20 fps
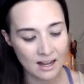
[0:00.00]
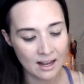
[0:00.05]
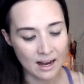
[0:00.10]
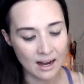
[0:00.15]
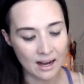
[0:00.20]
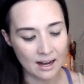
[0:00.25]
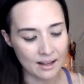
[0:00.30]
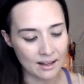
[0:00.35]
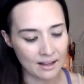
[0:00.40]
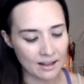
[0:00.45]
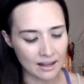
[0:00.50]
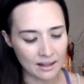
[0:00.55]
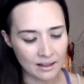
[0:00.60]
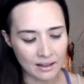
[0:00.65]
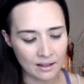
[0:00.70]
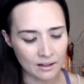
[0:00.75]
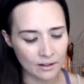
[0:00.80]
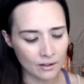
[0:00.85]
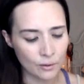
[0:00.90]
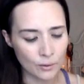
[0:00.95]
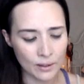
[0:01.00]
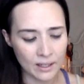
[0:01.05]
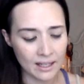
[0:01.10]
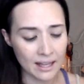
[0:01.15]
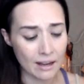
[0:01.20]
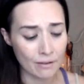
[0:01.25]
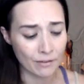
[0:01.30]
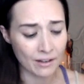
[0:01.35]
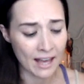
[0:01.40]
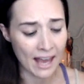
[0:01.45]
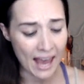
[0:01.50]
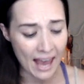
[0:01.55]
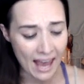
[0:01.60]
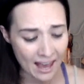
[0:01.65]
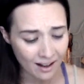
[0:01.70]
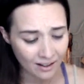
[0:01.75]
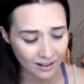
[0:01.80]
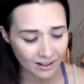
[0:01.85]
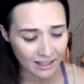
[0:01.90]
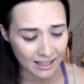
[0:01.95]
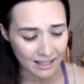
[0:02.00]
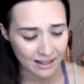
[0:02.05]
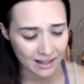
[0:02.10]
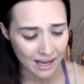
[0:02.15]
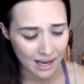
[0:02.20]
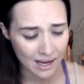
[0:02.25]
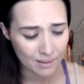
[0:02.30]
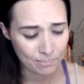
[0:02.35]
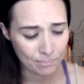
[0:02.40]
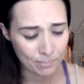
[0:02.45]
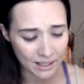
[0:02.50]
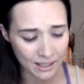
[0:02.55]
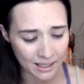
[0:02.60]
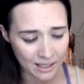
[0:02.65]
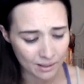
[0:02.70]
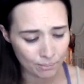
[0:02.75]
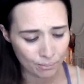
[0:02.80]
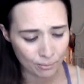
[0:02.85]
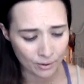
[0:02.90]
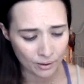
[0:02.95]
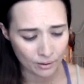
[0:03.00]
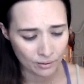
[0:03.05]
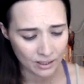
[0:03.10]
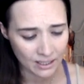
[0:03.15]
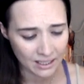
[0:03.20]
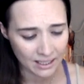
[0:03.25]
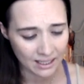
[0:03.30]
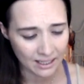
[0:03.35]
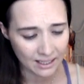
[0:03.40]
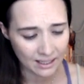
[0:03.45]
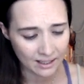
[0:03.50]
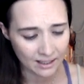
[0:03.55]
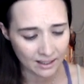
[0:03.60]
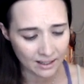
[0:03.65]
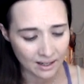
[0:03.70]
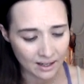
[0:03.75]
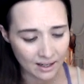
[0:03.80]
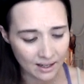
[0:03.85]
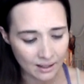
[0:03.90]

Uh, they're they have kale in them, pea protein.